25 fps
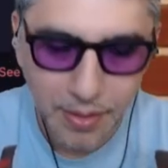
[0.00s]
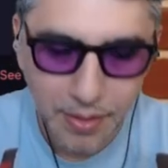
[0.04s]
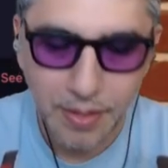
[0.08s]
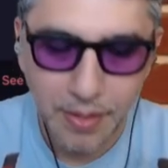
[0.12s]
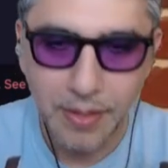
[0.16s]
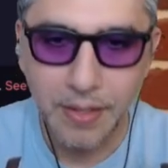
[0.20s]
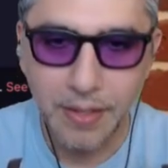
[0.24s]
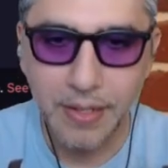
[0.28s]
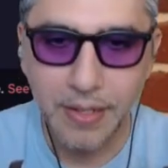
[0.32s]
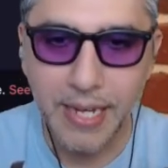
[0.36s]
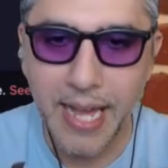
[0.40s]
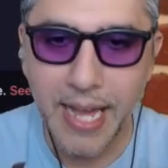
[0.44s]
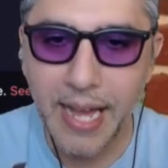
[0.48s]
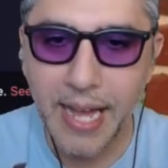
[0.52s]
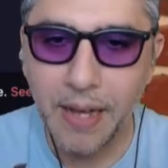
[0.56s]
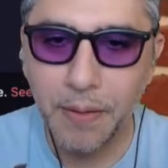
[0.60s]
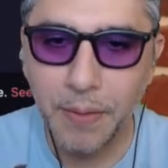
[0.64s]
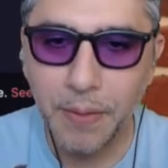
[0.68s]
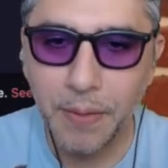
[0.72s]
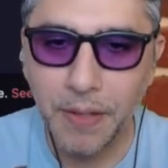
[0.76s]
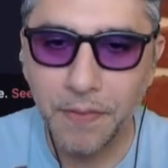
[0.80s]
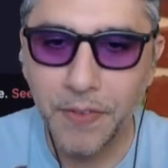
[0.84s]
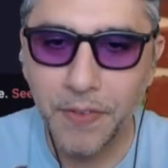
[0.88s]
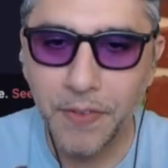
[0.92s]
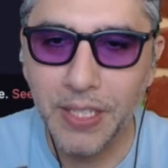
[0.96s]
Now we
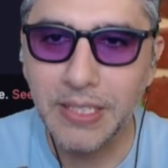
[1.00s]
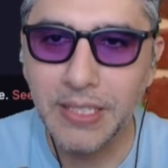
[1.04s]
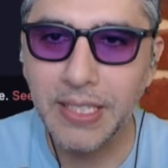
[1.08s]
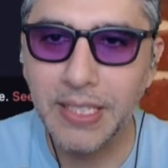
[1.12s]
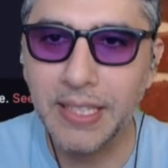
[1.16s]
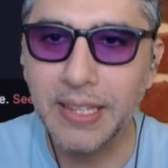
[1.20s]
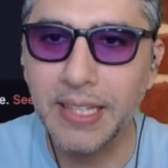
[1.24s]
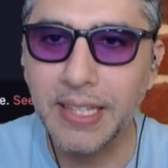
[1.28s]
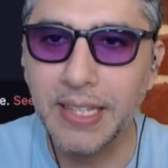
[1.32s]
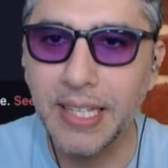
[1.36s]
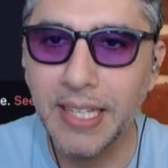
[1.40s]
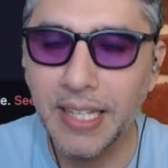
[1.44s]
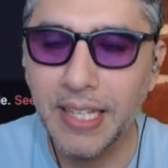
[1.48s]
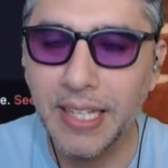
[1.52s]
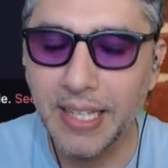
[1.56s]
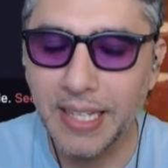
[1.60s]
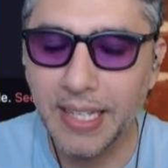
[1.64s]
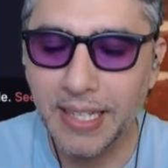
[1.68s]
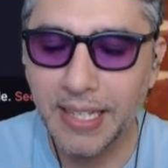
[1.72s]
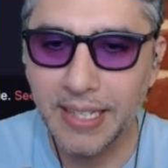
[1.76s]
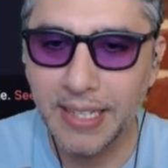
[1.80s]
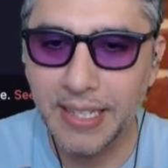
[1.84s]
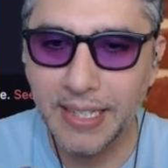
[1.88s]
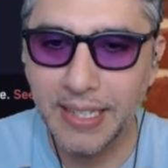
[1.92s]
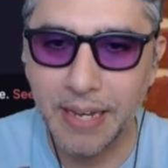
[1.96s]
visit the
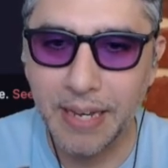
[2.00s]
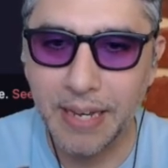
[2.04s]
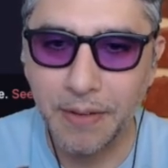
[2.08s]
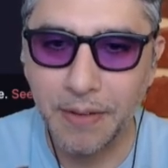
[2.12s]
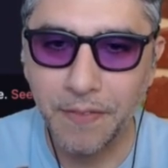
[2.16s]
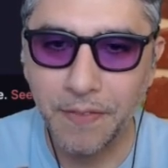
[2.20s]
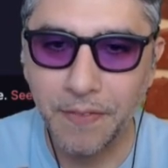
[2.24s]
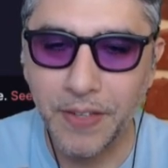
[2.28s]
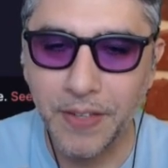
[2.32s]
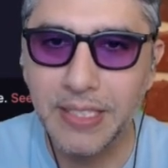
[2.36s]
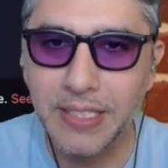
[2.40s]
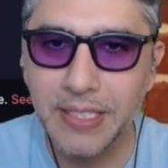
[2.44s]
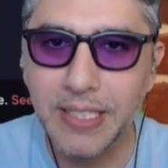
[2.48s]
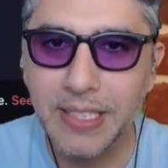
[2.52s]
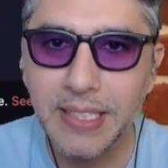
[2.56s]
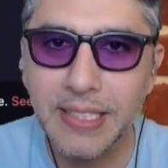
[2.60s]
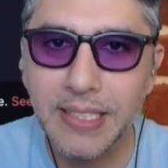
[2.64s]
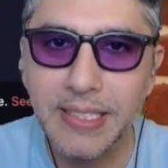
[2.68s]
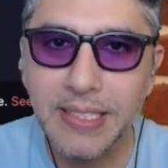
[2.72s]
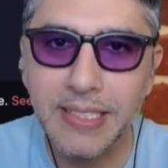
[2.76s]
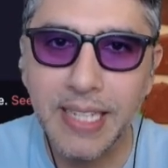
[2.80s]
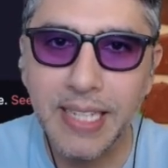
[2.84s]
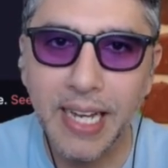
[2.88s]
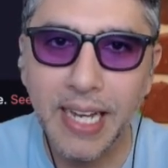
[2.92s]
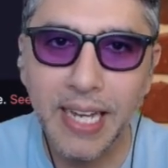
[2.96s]

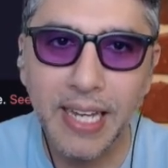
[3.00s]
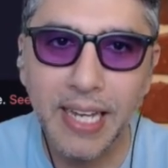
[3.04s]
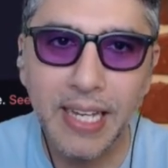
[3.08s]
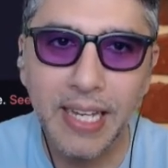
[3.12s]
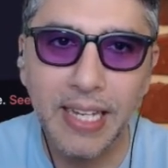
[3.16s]
site